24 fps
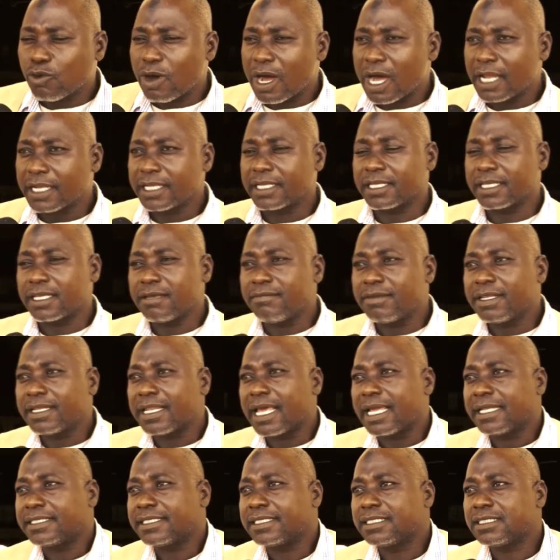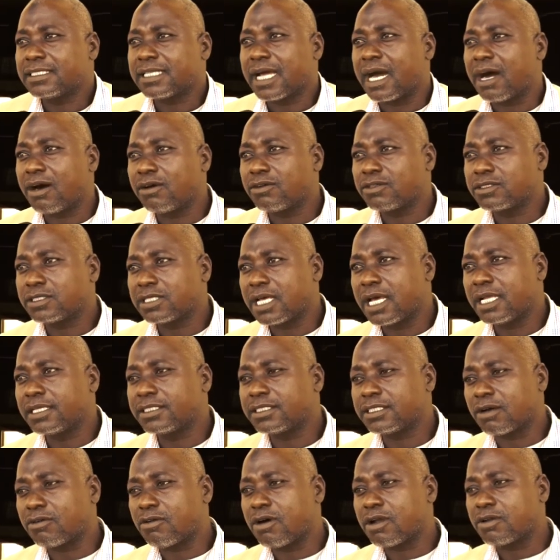one, give me
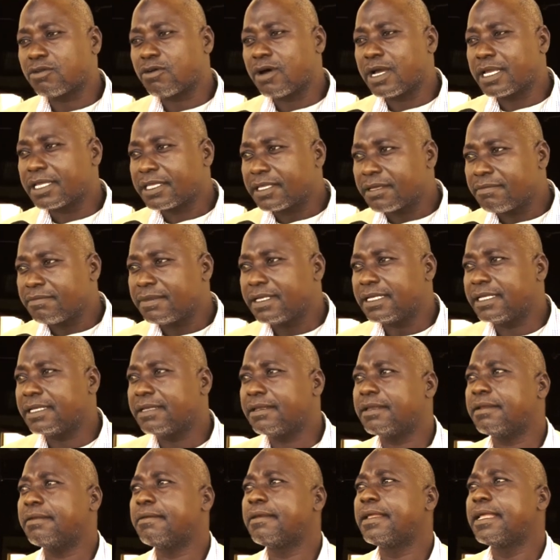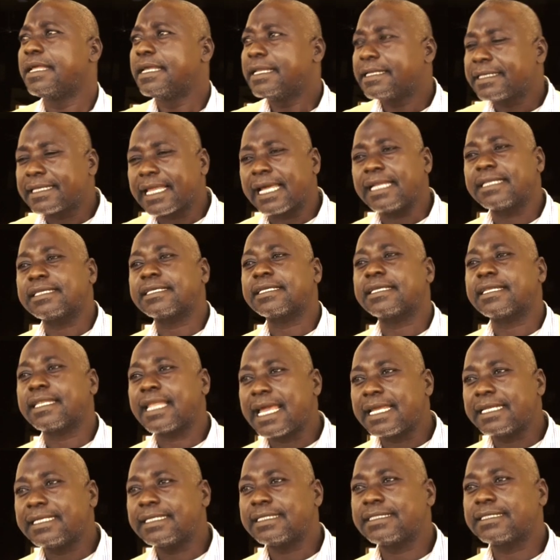19,000, second one, give me
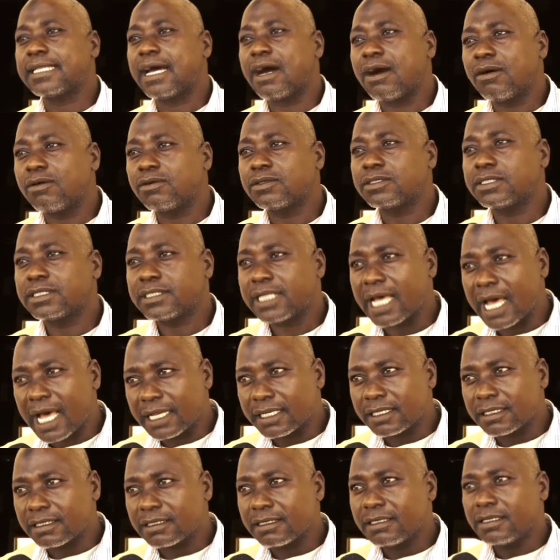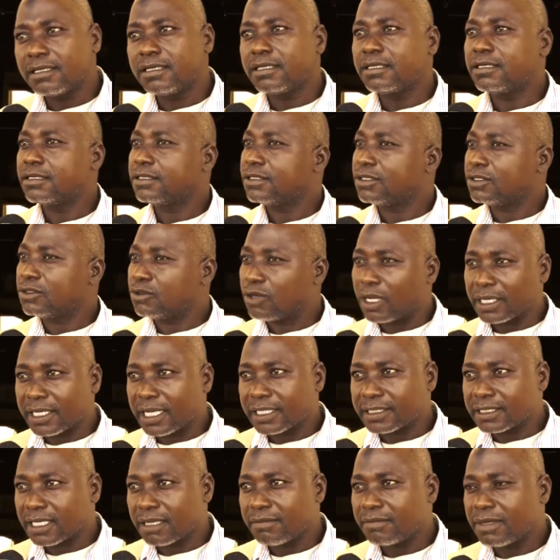39,000. You
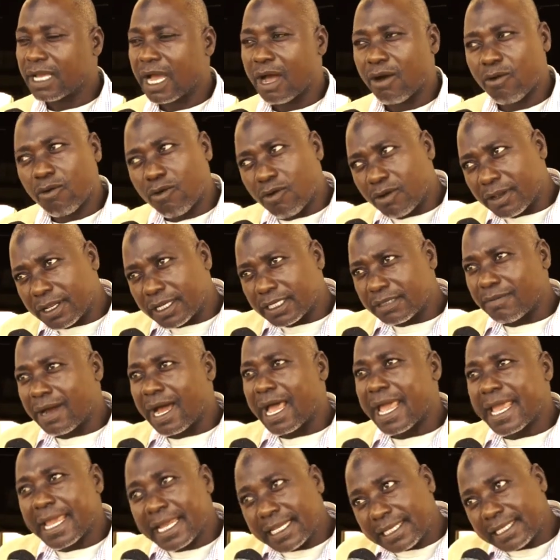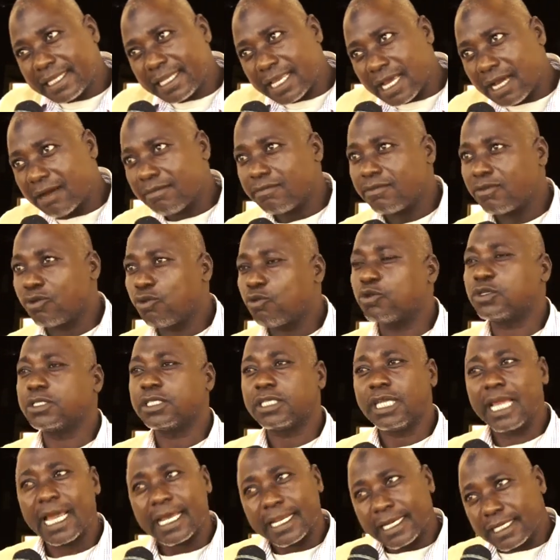understand me? I collect my ATM with
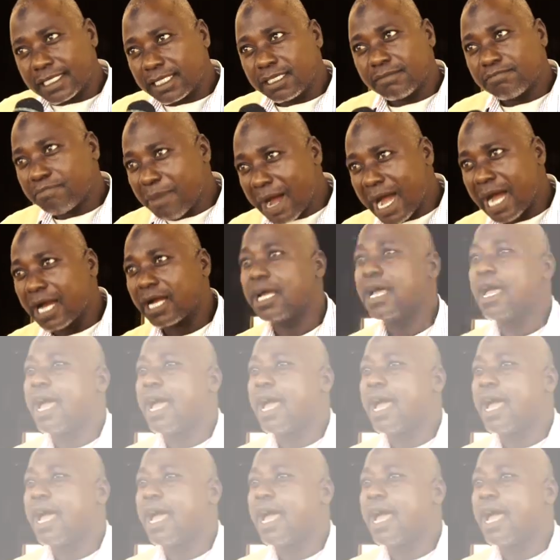the Heritage Bank.